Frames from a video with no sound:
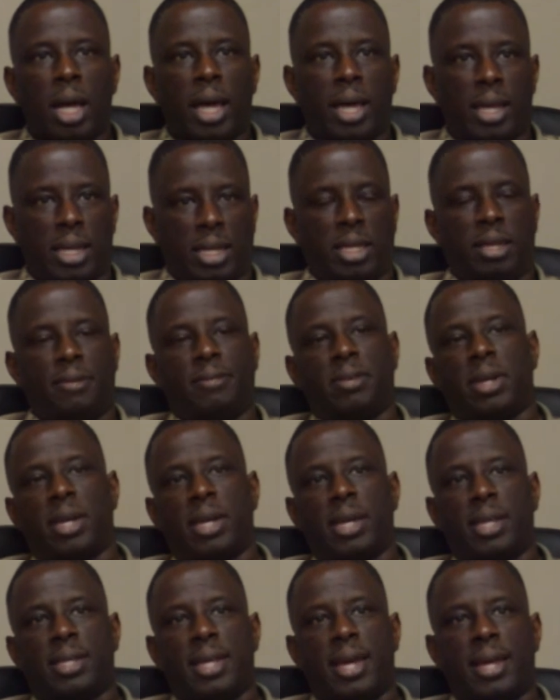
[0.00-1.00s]
and leaving
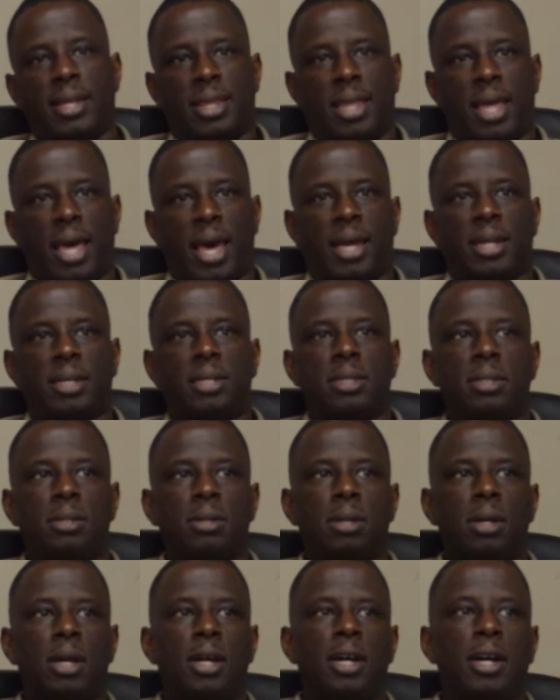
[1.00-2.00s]
it at that,
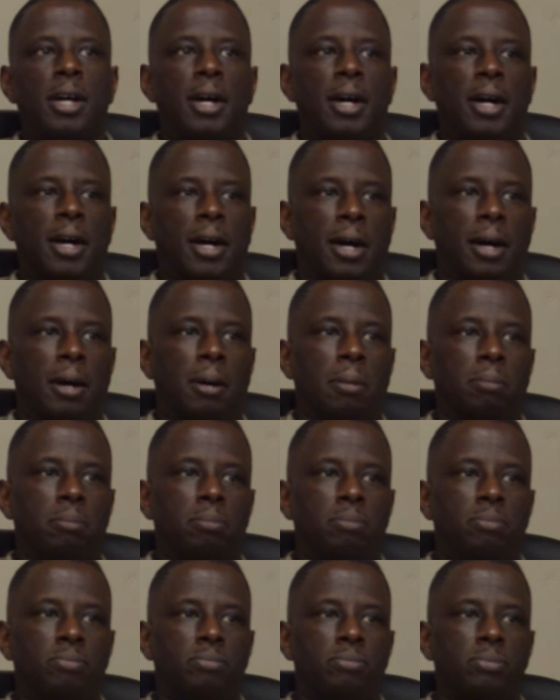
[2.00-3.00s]
um,
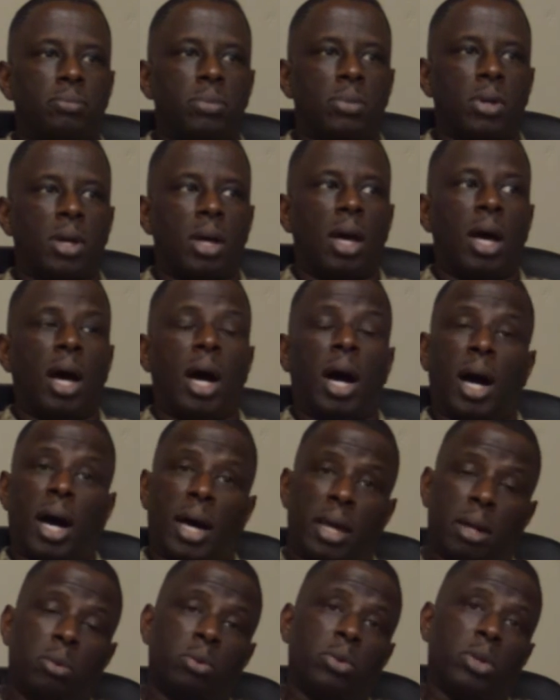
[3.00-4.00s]

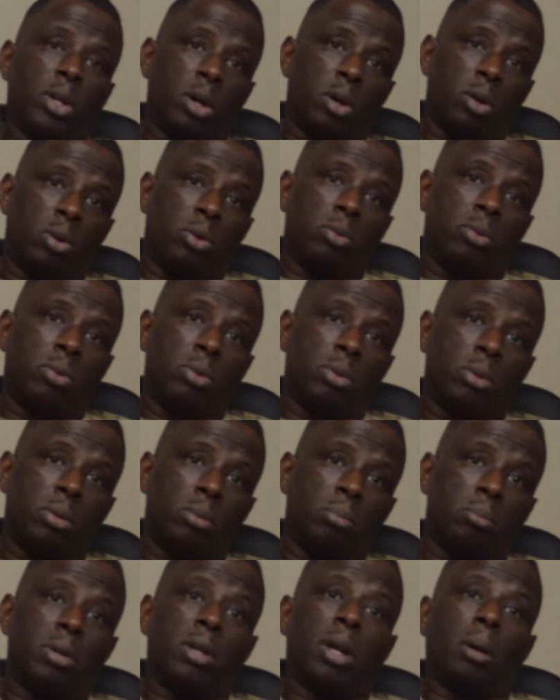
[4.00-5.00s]
I don't know,
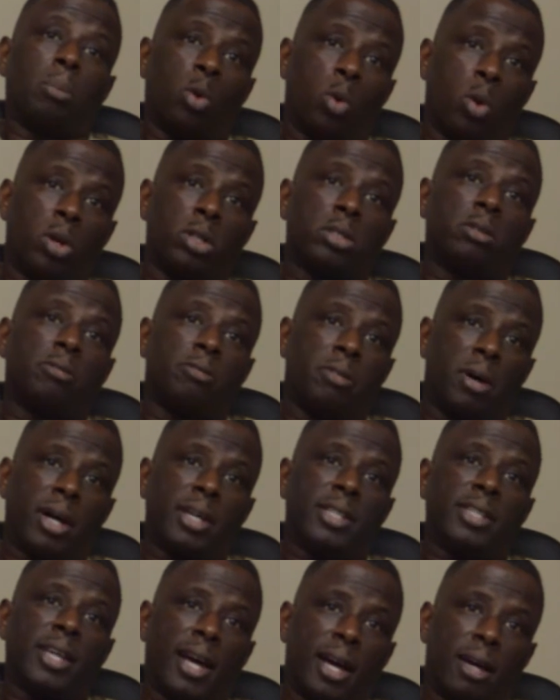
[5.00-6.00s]
but I'm going to
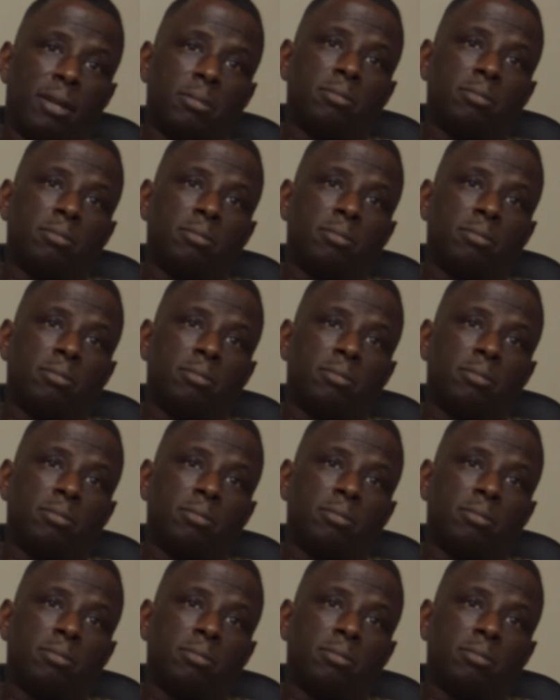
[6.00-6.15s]
find out,